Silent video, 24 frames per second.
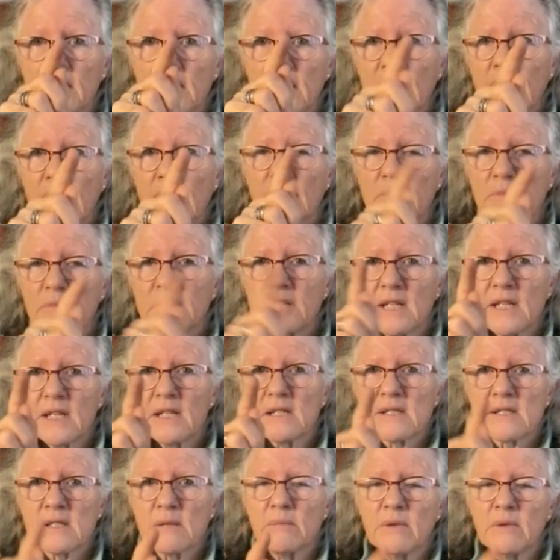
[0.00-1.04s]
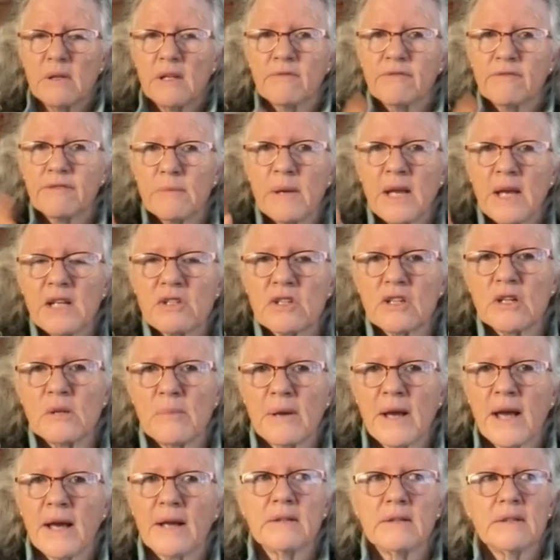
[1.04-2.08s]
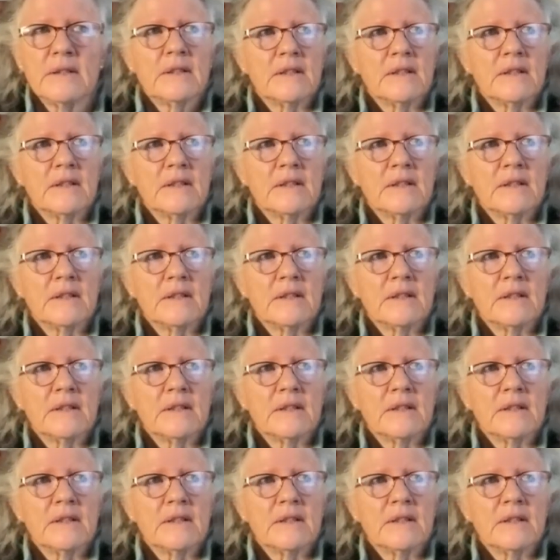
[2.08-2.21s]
to get some information about.